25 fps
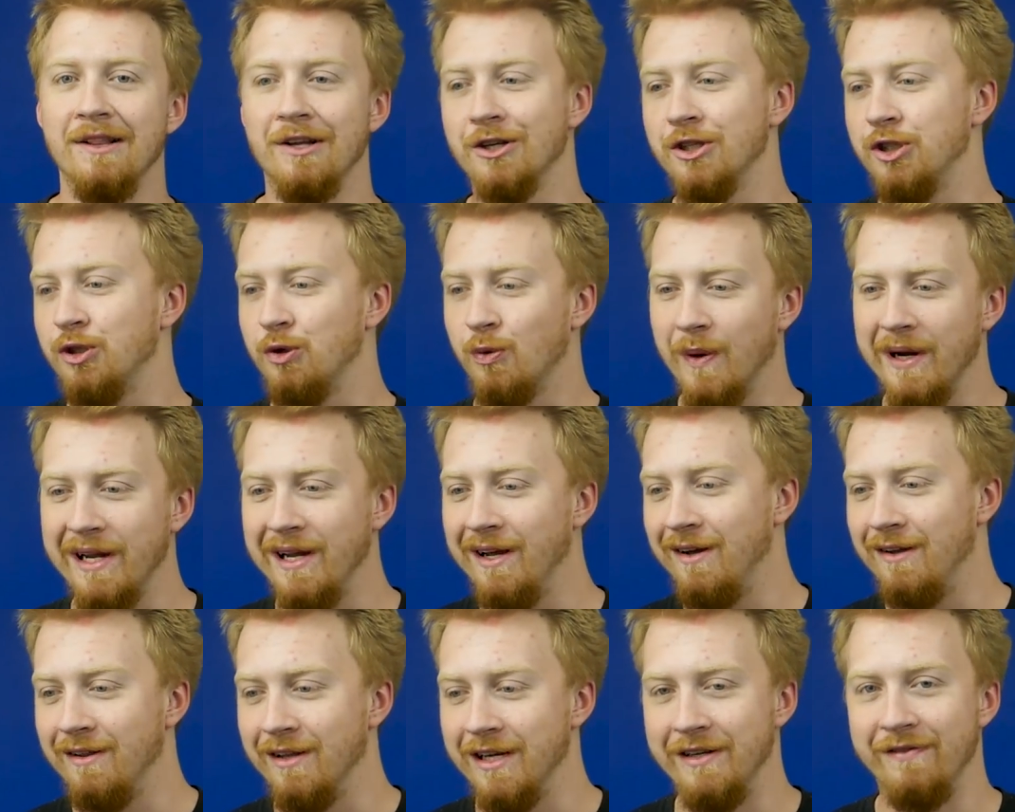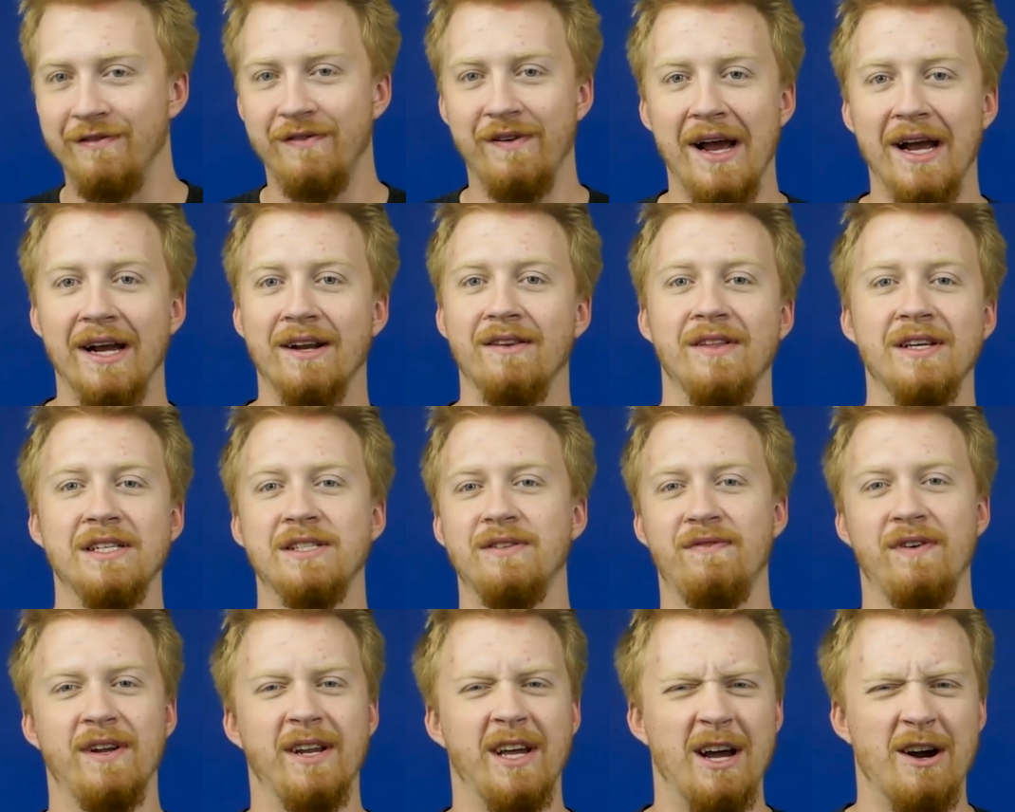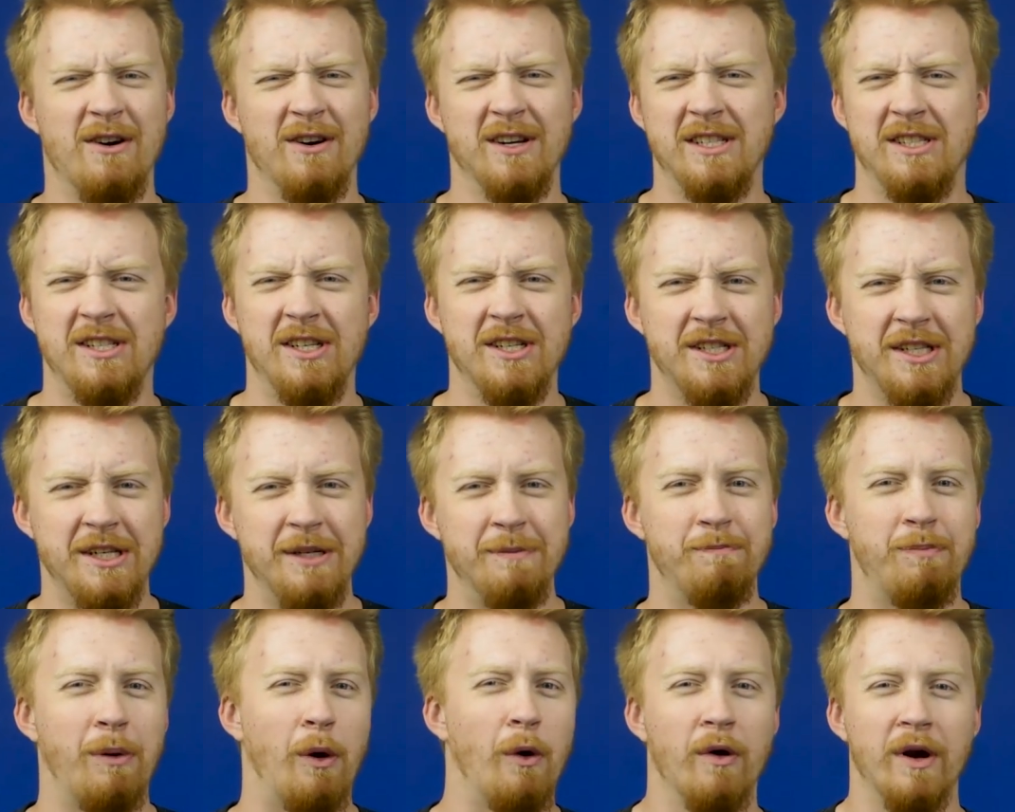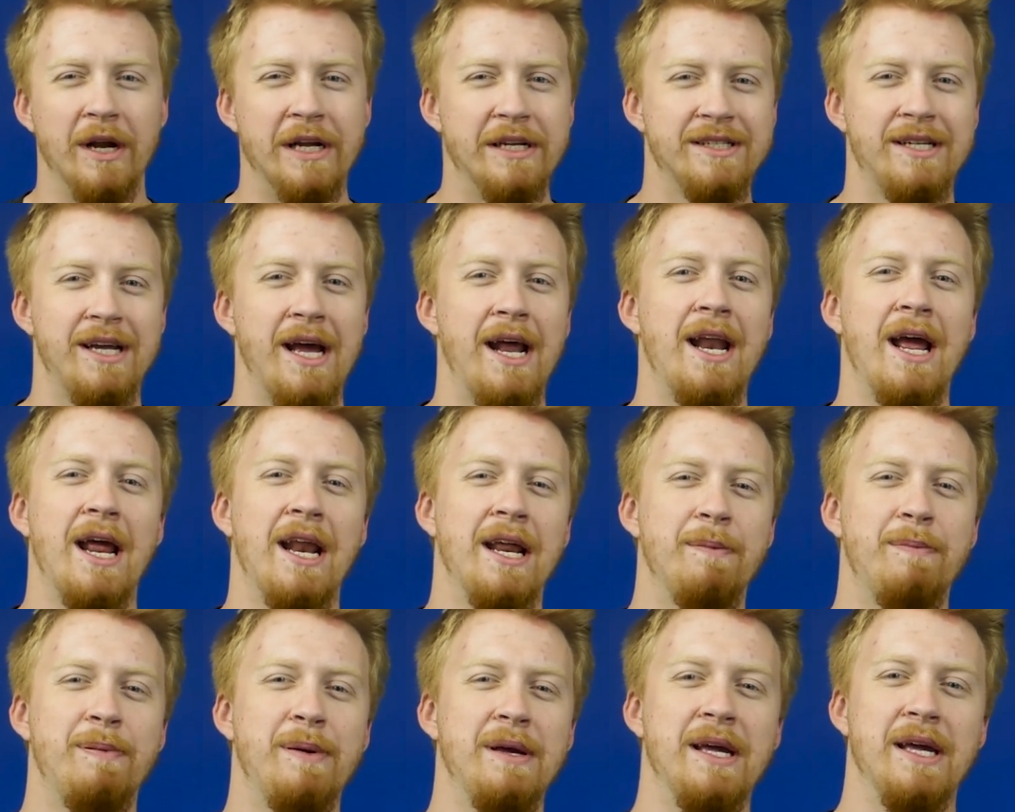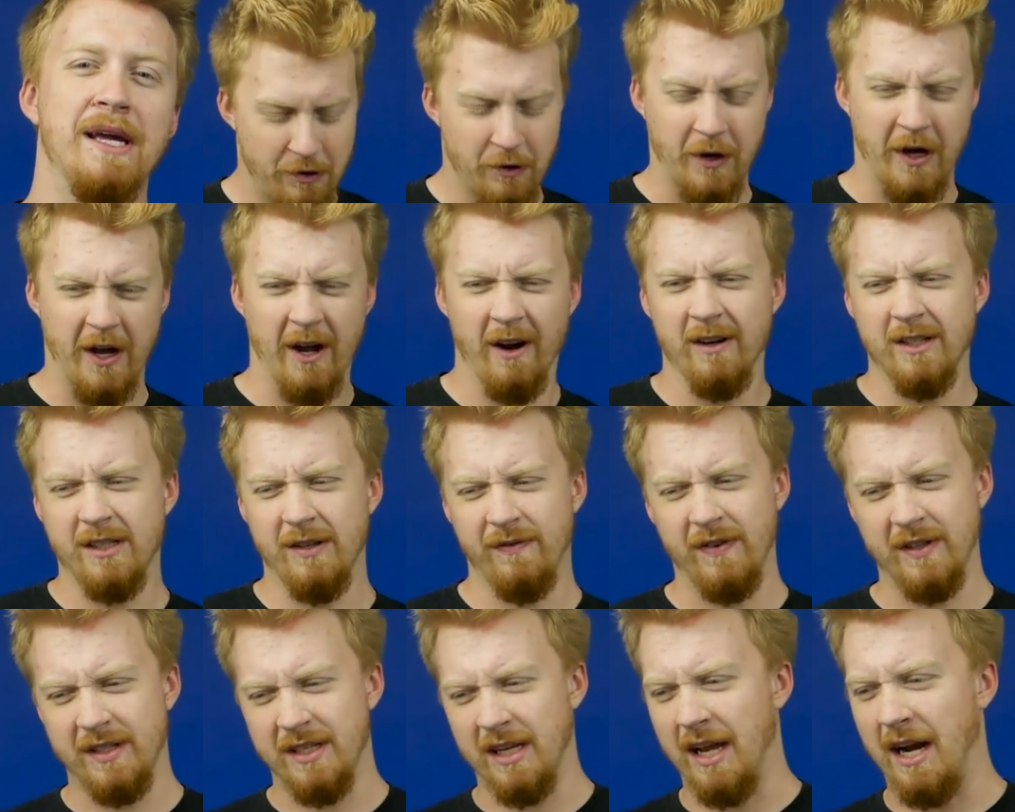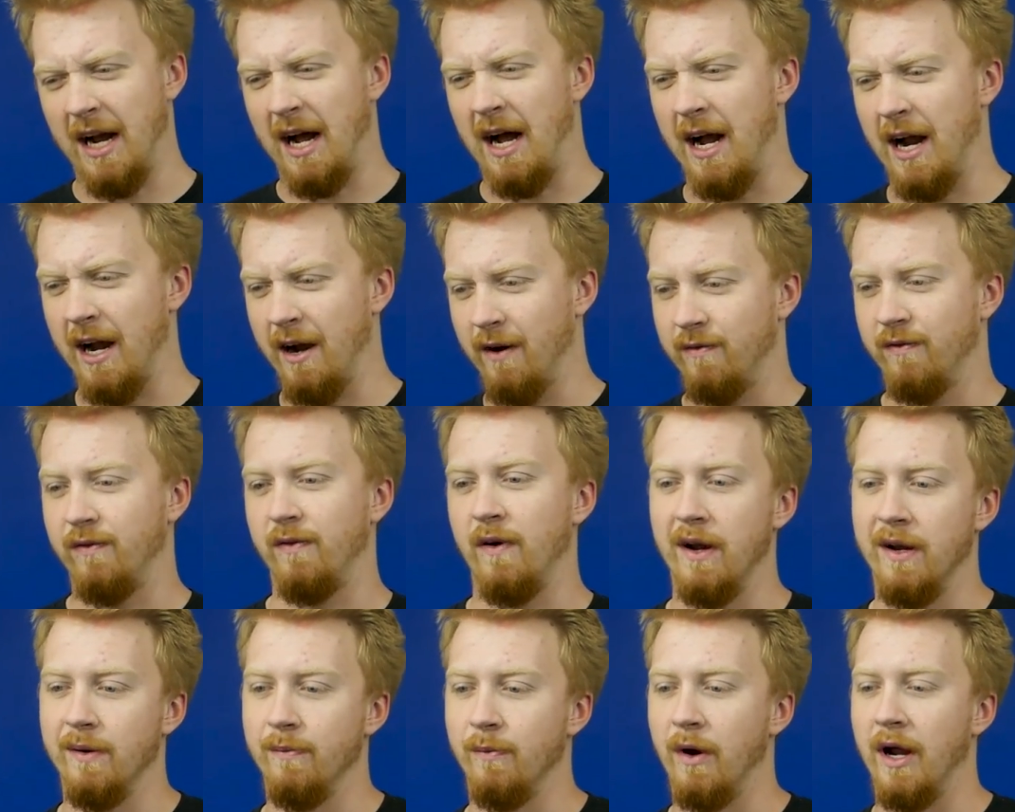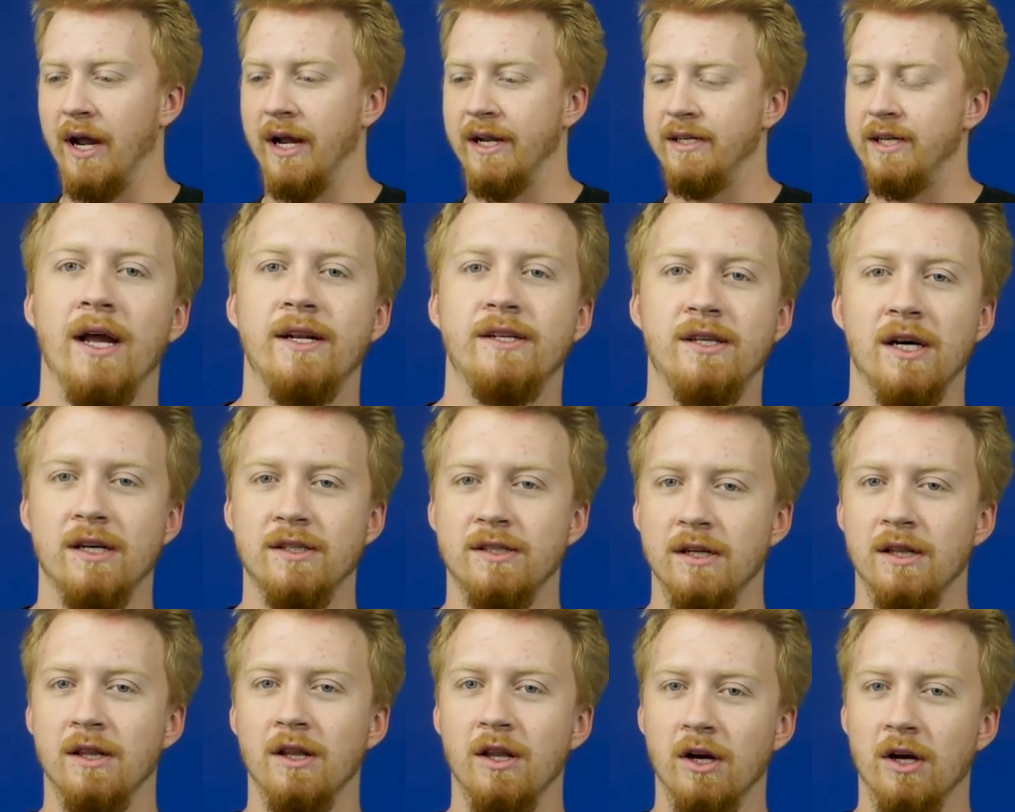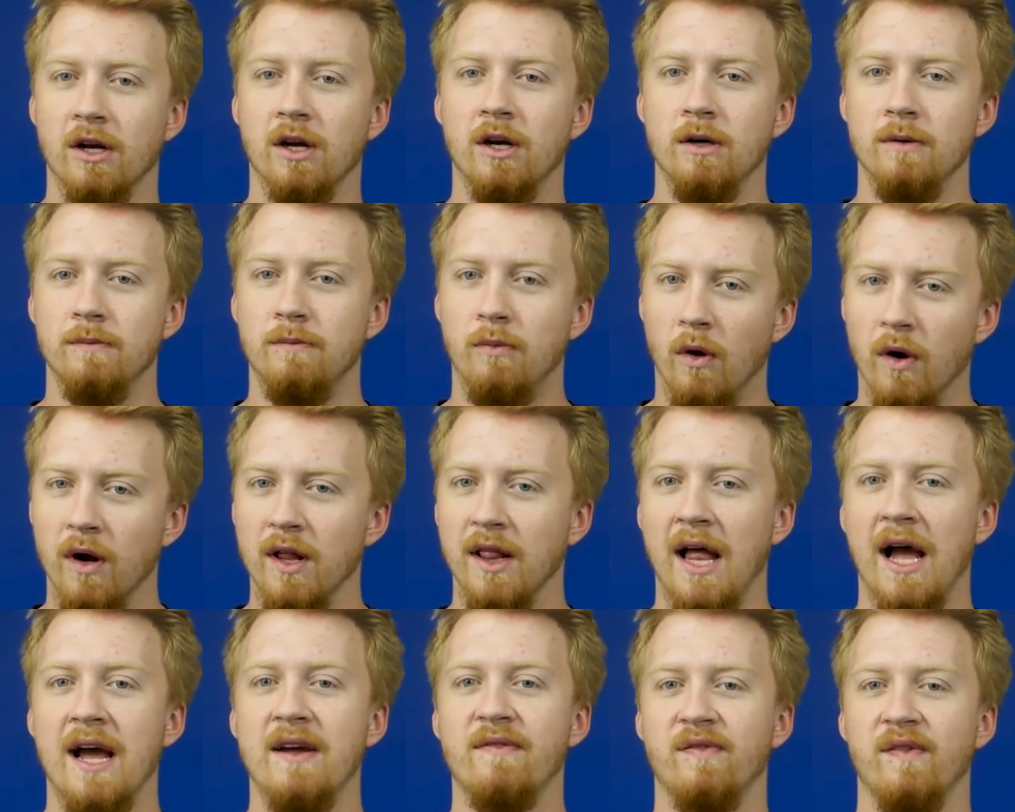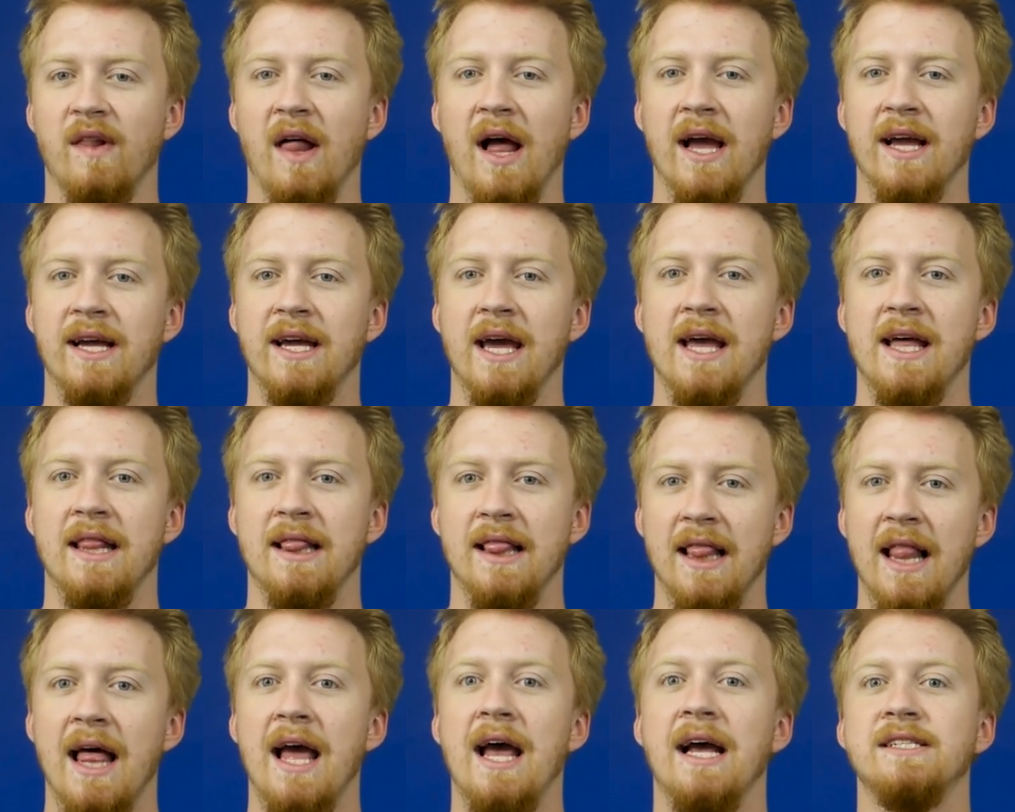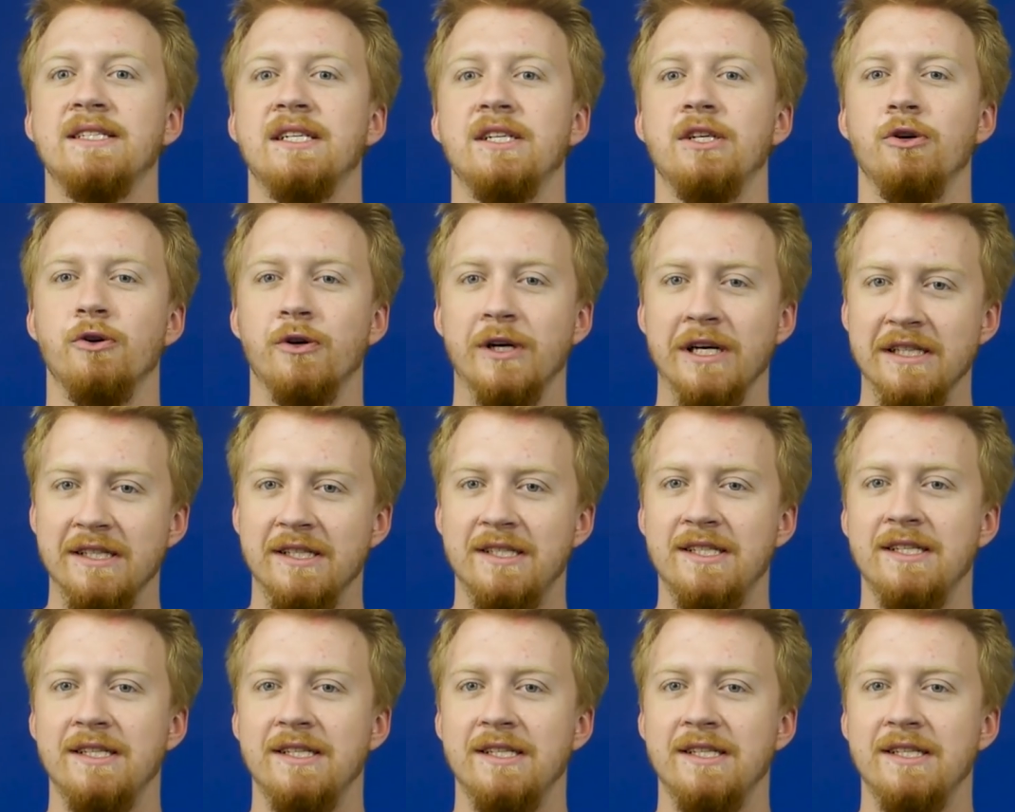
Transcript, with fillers: looks real. In fact, this video, it's just in boring 1080p. Who cares if it's at a higher frame rate? It doesn't look more lifelike unless you can